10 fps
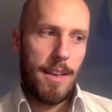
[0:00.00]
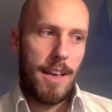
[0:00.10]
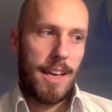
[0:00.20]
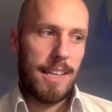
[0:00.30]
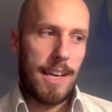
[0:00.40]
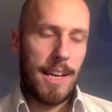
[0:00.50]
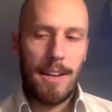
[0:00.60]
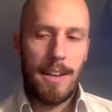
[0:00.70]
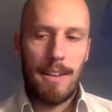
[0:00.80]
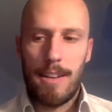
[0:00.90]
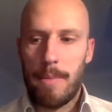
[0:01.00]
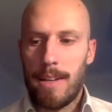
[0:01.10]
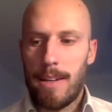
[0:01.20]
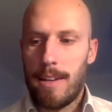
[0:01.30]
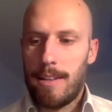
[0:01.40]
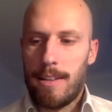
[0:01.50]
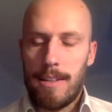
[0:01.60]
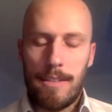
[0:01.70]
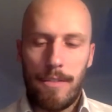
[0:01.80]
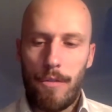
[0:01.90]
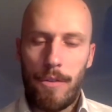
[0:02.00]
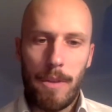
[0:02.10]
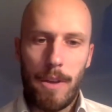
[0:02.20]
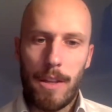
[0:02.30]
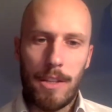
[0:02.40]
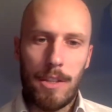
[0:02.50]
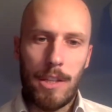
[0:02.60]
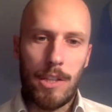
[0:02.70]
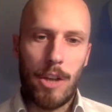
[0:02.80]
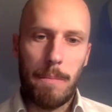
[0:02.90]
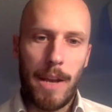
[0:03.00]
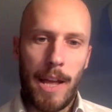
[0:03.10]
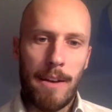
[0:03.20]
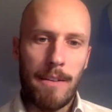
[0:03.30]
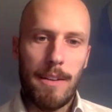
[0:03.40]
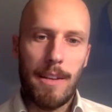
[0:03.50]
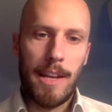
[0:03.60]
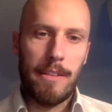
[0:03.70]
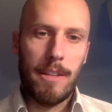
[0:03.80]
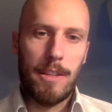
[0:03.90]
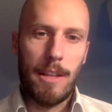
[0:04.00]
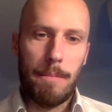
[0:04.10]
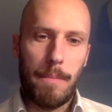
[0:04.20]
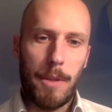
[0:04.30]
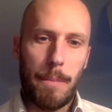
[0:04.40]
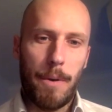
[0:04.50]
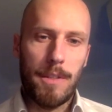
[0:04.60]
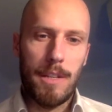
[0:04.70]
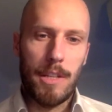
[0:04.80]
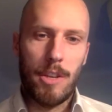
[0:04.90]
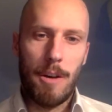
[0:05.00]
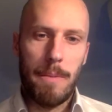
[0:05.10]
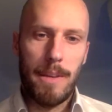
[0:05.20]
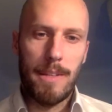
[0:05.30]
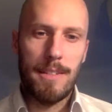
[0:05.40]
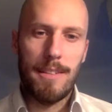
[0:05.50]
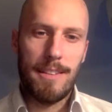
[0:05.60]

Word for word: again i mean it's all from the, the, the top down and yeah. the, so top, it,